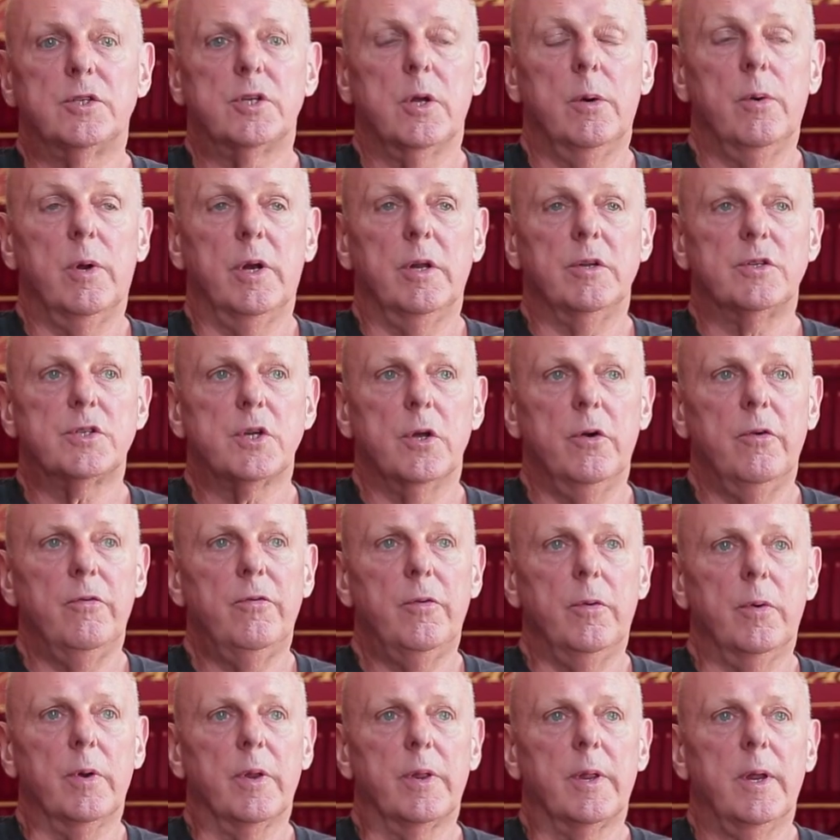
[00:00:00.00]
so on and so
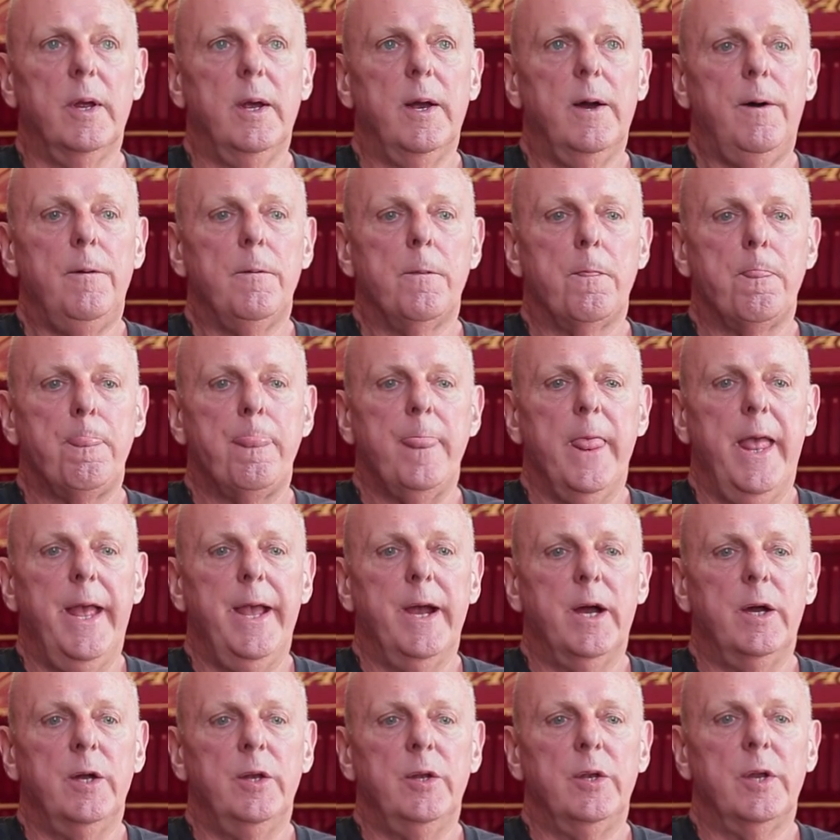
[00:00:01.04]
forth.
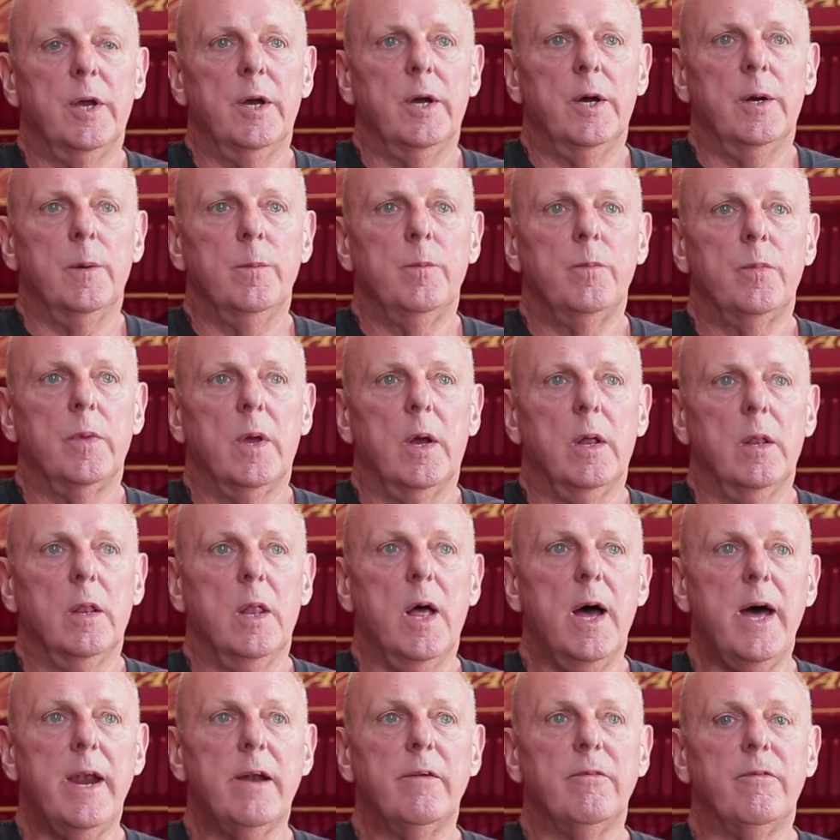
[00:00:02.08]
And uh, a
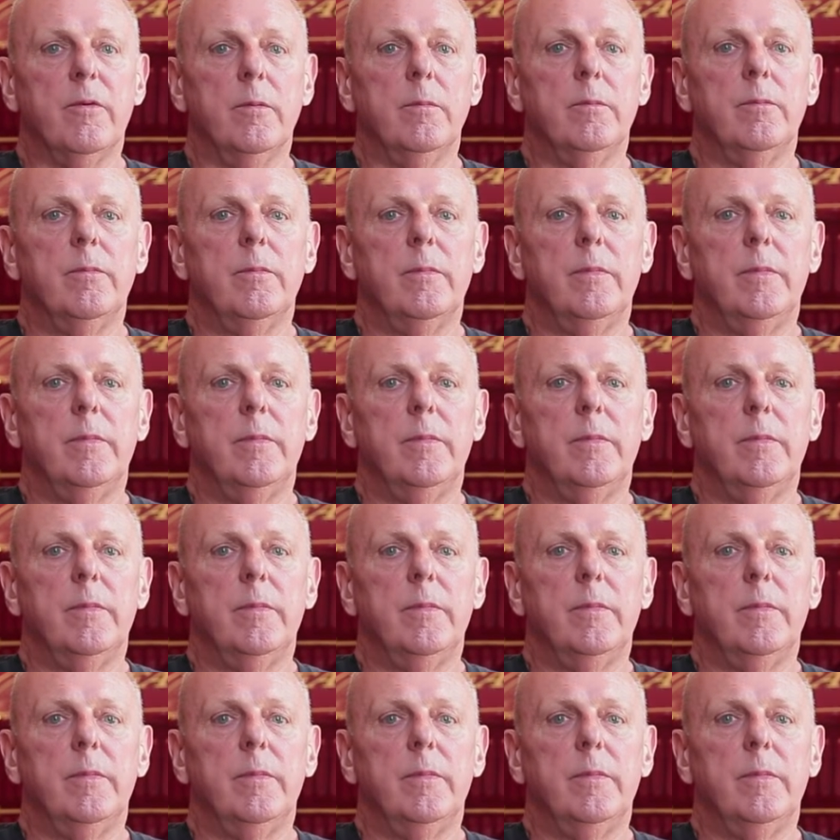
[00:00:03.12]
lot of them